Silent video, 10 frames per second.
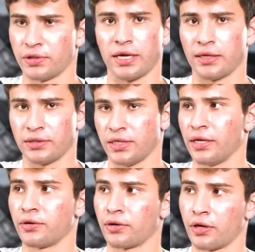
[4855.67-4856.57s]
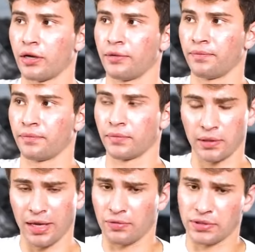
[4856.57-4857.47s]
with that Xander guy
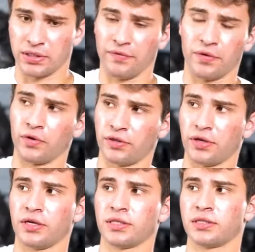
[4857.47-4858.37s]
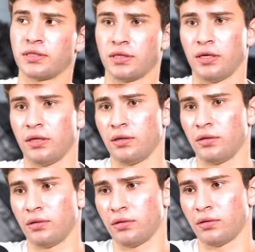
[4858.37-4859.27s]
that was living with us
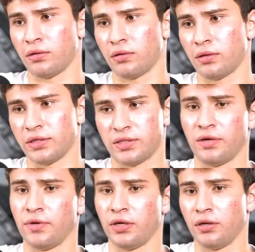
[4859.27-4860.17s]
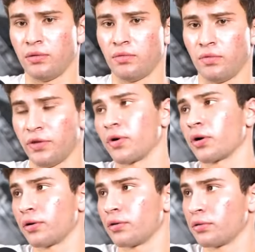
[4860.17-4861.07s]
in Kissimmee with
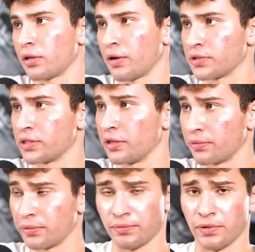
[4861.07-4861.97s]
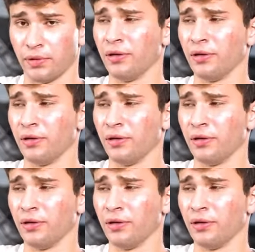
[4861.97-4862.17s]
Parker. That yeah. was the or,